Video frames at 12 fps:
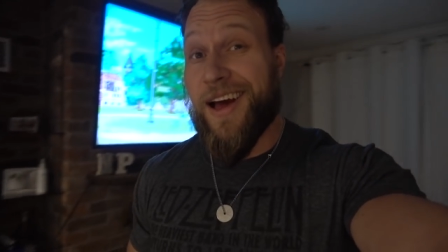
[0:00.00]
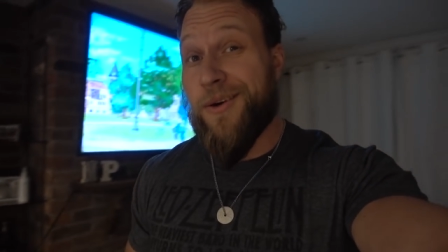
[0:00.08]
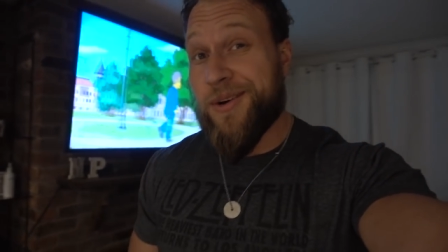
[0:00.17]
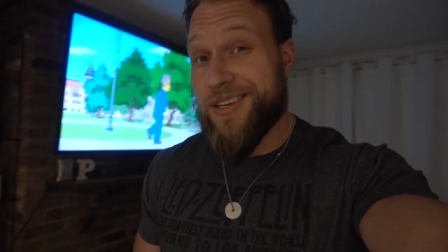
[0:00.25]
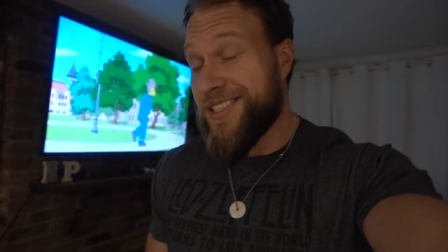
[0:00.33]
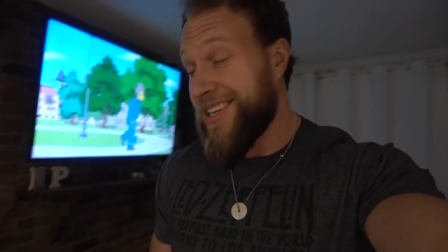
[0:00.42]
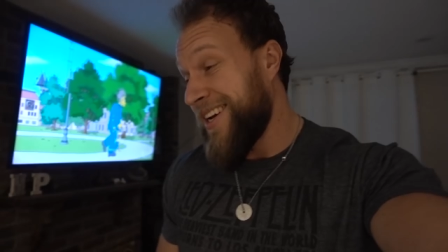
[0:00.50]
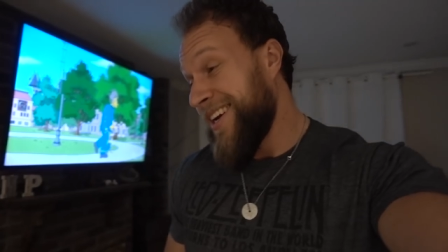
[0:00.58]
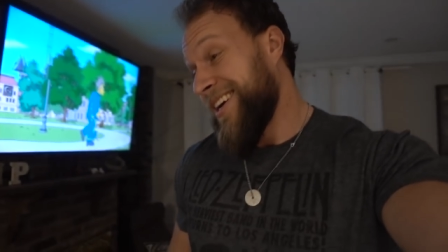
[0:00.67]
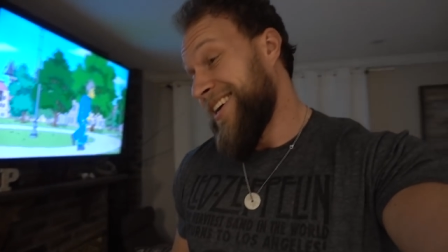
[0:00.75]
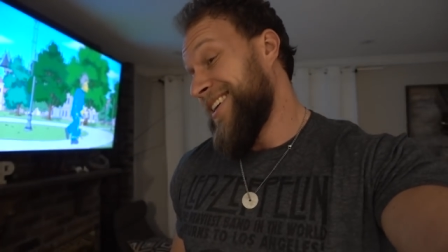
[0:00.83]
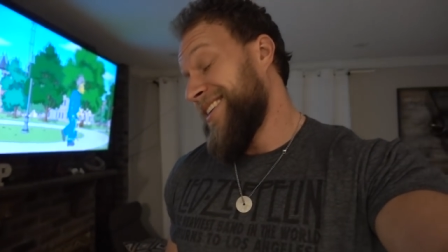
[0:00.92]
That was
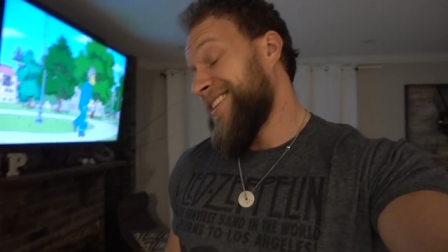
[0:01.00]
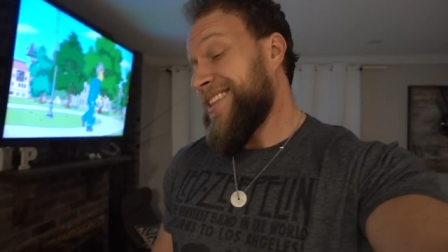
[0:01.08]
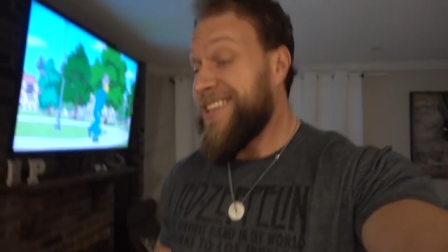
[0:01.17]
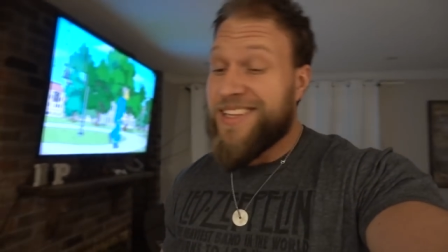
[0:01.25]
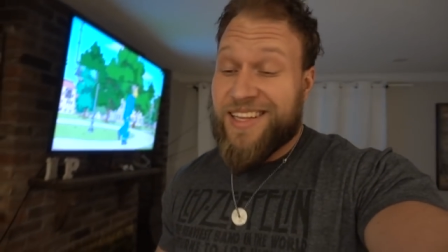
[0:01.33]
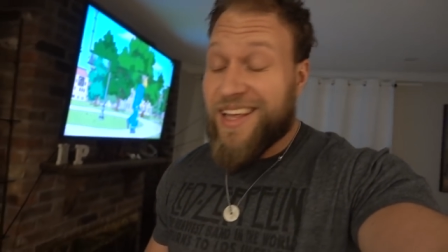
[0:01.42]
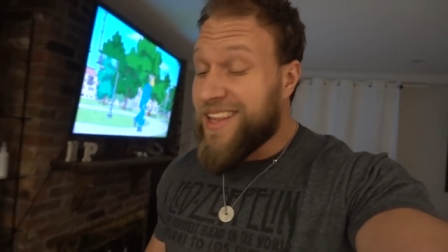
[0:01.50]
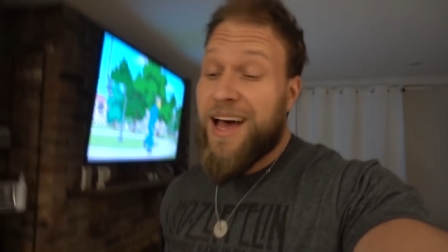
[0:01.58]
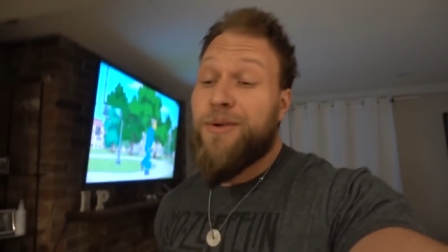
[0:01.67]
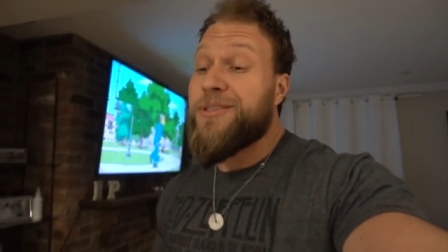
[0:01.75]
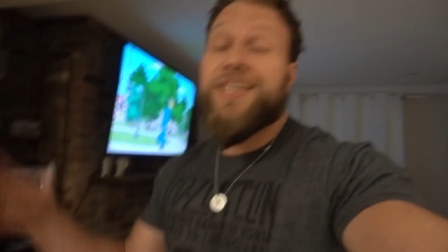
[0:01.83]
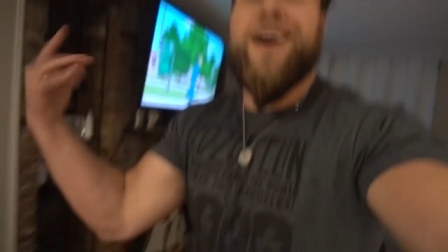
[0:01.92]

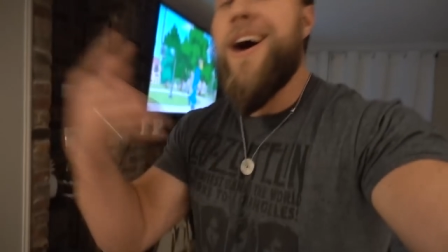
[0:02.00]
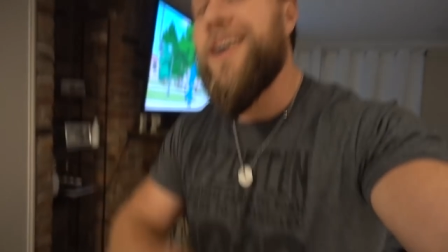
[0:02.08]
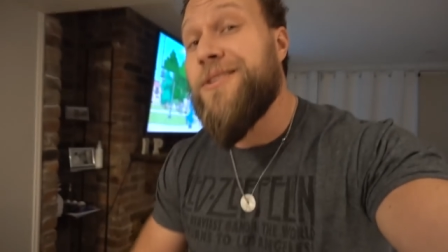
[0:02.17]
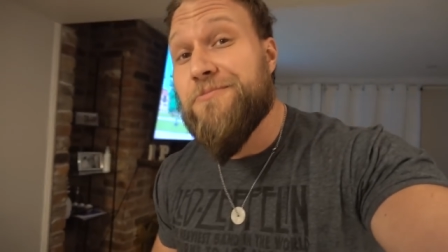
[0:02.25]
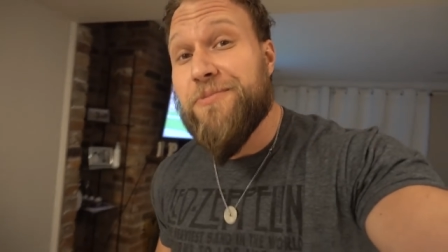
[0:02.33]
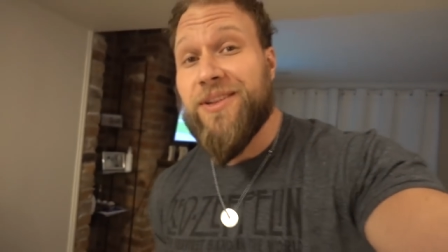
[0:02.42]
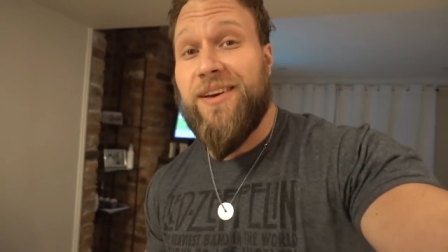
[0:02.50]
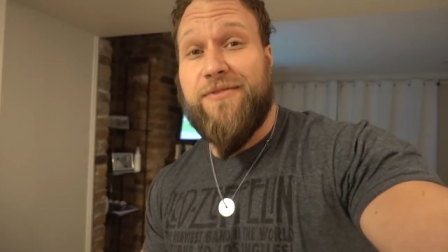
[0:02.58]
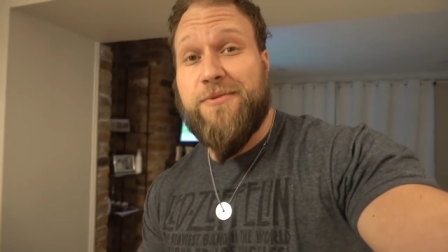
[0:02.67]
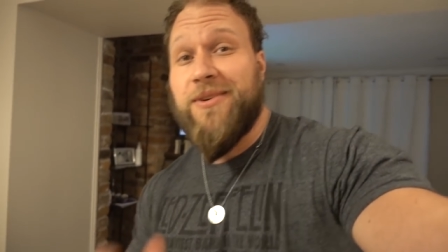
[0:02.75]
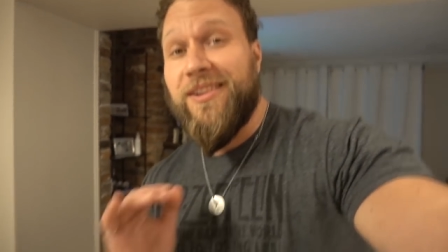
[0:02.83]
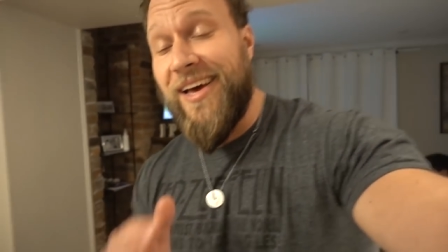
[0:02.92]
that was
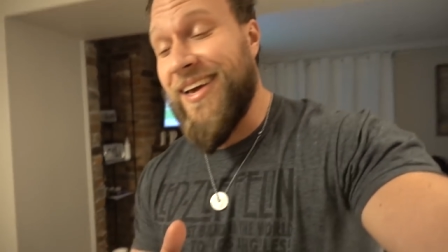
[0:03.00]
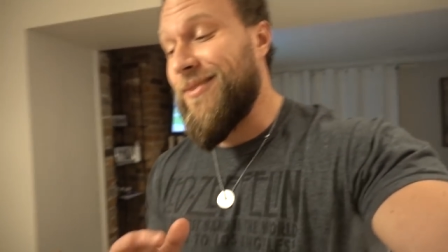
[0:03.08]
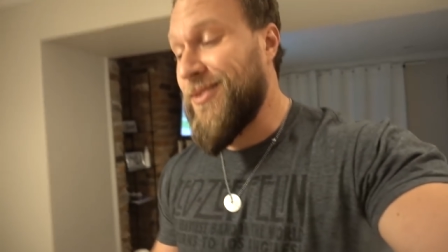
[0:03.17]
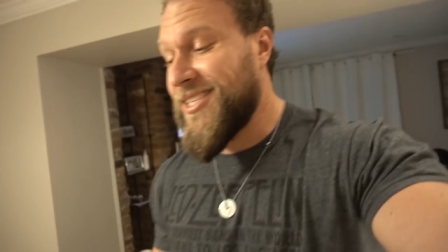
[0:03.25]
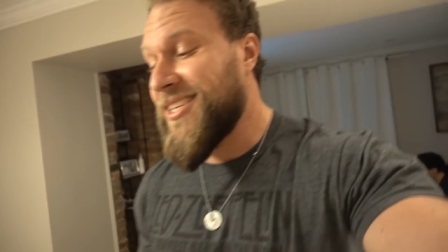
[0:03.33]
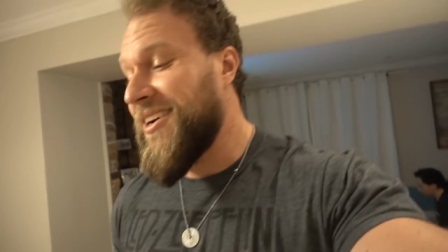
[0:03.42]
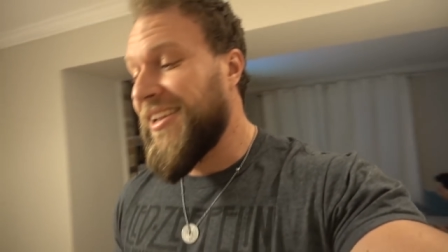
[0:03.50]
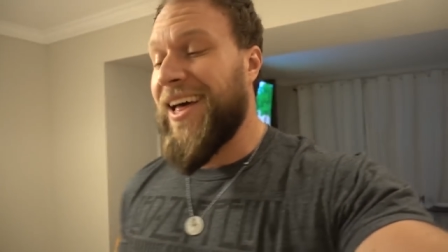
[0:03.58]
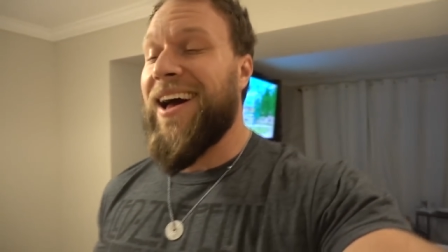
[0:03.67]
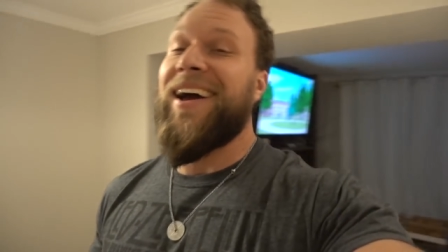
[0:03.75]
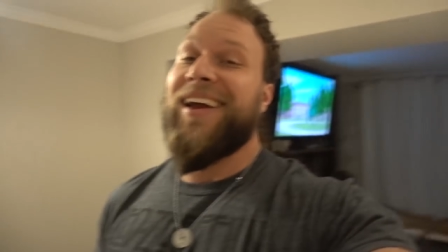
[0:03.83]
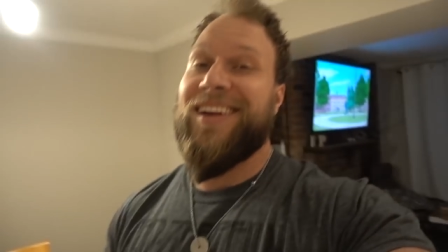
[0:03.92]
unbelievable. Like we're still
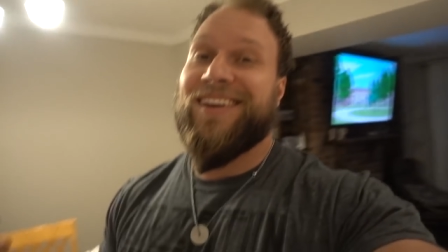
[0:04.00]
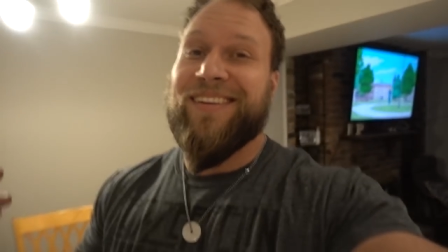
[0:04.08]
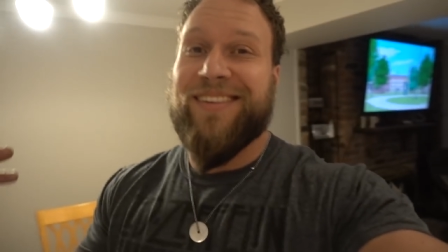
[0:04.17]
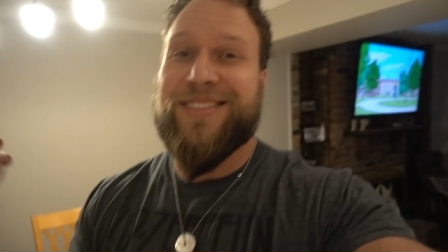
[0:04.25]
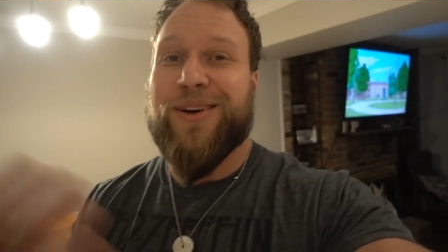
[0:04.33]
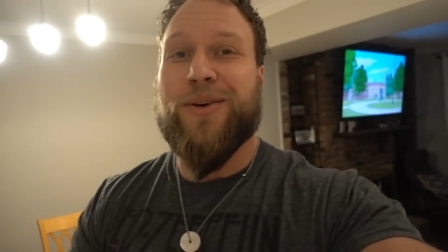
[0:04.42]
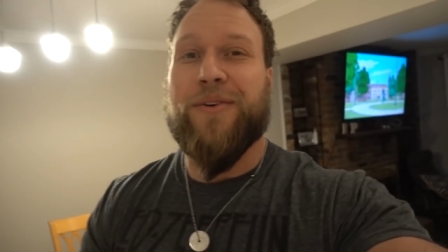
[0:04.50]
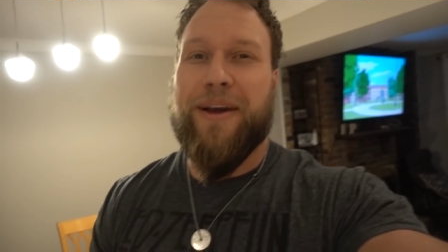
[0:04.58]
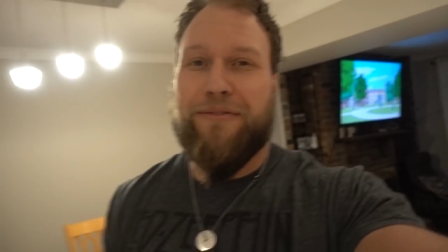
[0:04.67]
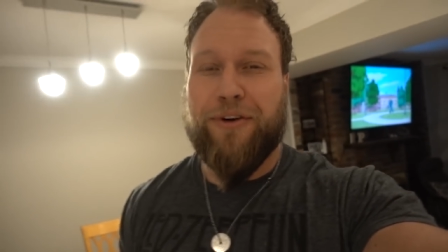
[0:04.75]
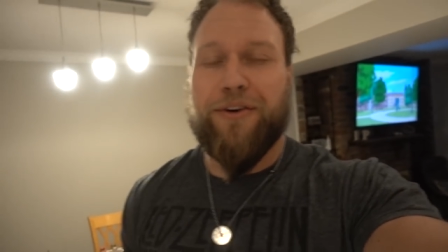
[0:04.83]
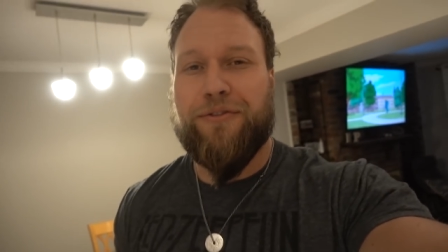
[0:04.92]
like so
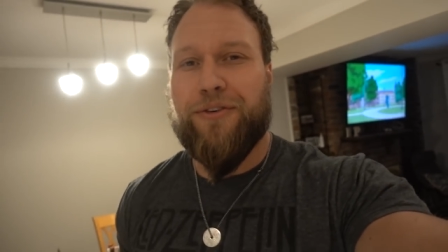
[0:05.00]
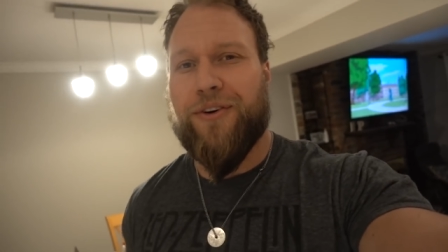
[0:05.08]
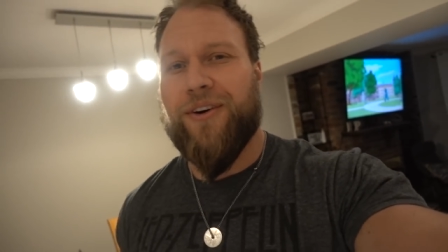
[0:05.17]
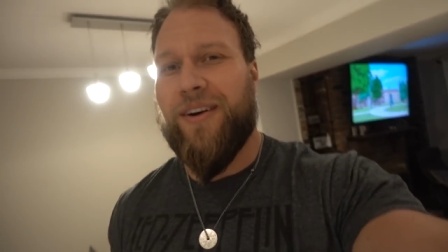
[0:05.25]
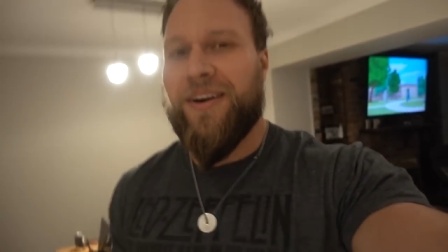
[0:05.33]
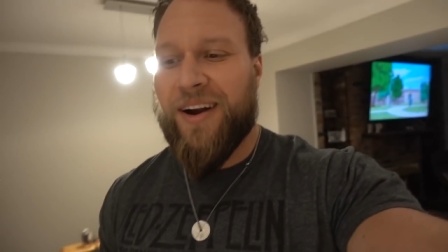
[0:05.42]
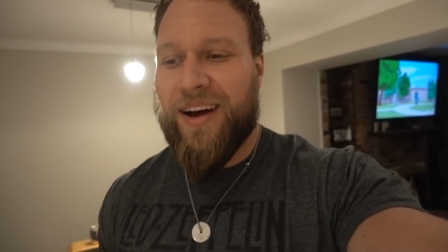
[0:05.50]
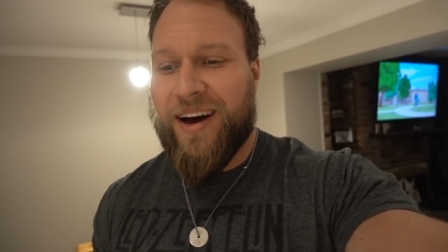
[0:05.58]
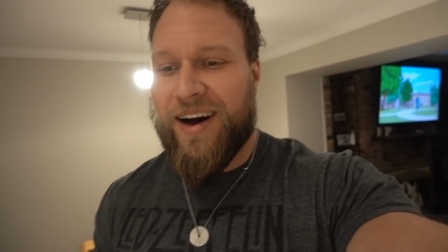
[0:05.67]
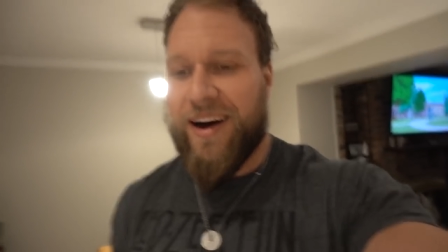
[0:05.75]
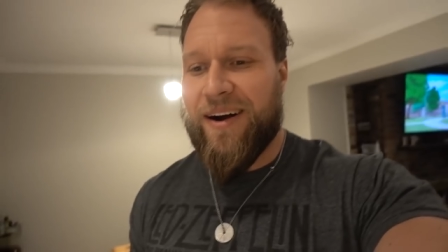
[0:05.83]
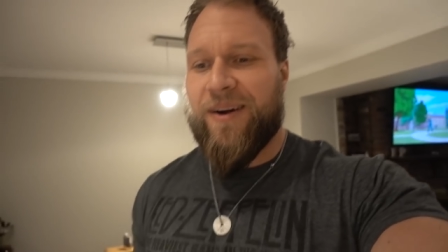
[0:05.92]
grateful for
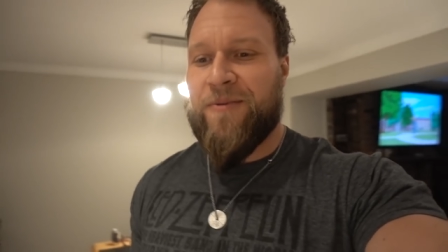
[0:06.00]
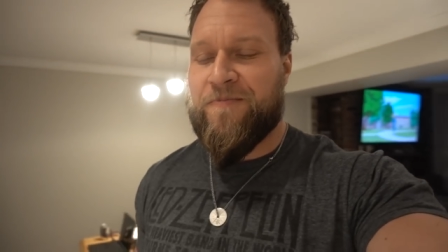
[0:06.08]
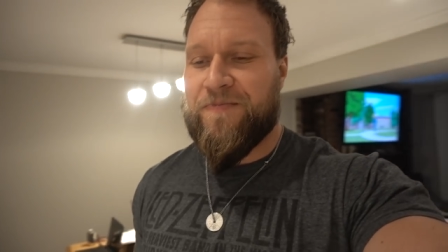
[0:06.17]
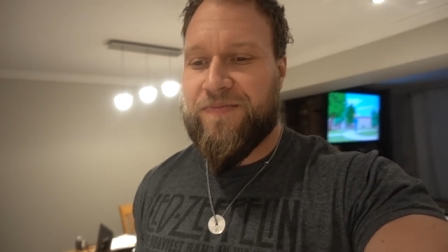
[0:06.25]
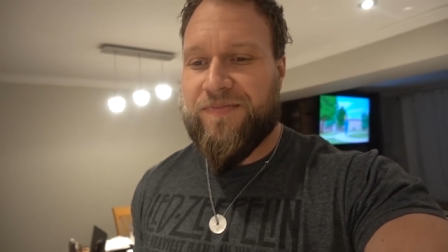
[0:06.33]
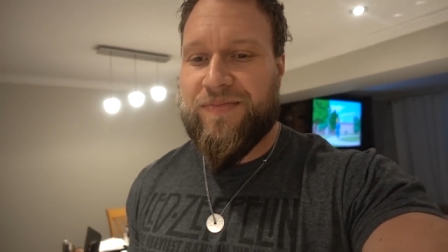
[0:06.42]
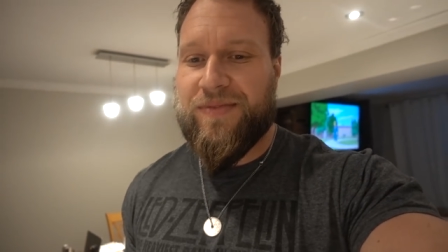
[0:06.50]
um,